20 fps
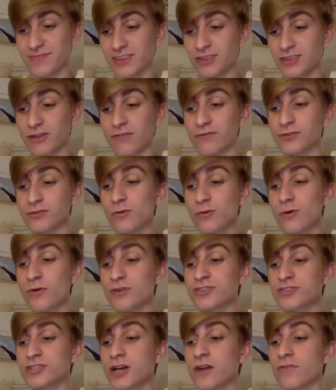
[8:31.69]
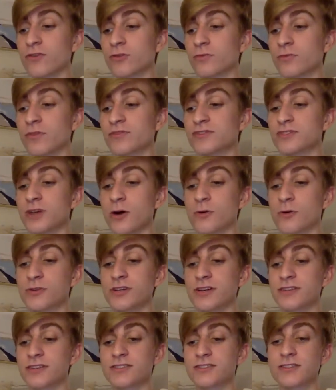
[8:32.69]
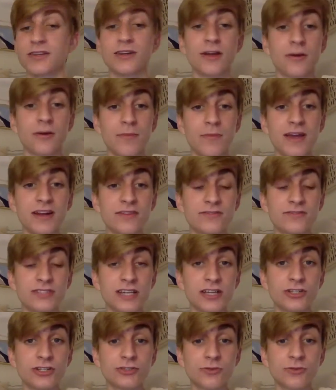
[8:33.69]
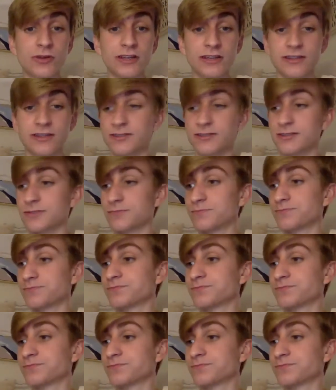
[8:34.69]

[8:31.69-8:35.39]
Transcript: The floor is covered with sawdust made of dead trees.